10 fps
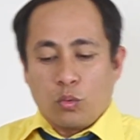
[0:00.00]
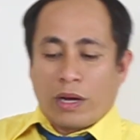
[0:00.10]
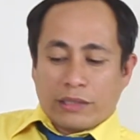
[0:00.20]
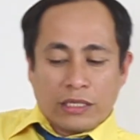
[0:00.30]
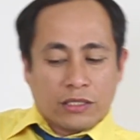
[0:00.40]

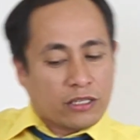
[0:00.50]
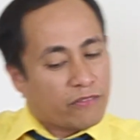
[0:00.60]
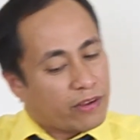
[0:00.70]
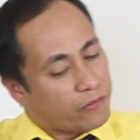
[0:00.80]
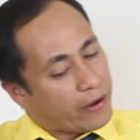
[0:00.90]
What is
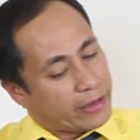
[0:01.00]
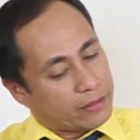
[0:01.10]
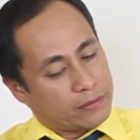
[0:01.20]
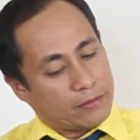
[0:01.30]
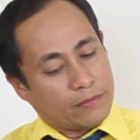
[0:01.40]
saving
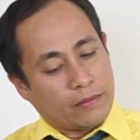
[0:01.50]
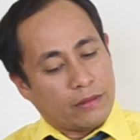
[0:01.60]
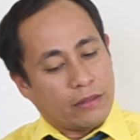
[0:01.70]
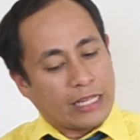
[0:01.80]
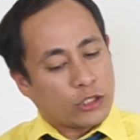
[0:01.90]
faith?
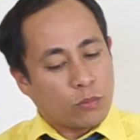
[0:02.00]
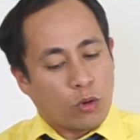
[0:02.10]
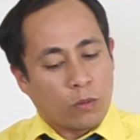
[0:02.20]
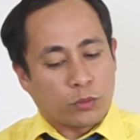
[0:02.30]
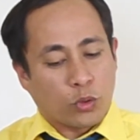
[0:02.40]
Let's
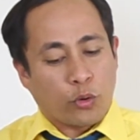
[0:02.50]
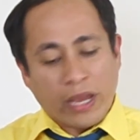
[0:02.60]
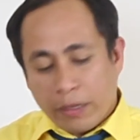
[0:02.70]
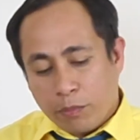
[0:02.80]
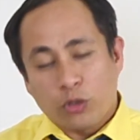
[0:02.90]
move to
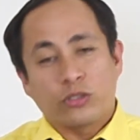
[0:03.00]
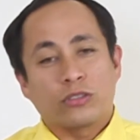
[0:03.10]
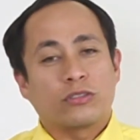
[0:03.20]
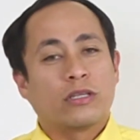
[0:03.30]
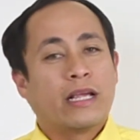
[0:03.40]

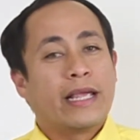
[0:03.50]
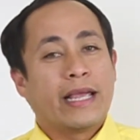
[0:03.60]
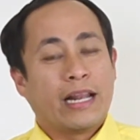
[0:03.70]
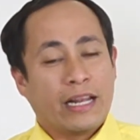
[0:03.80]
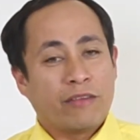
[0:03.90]
Hebrews
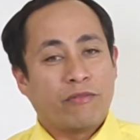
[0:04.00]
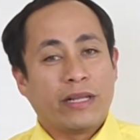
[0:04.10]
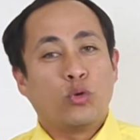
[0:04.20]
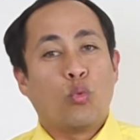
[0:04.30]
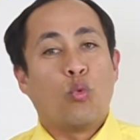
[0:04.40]

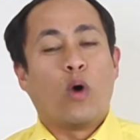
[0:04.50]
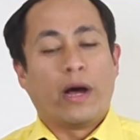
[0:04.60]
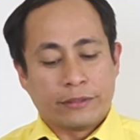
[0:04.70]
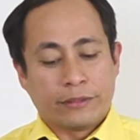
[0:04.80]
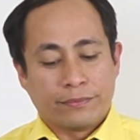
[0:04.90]

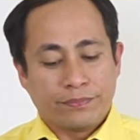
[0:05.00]
11:1.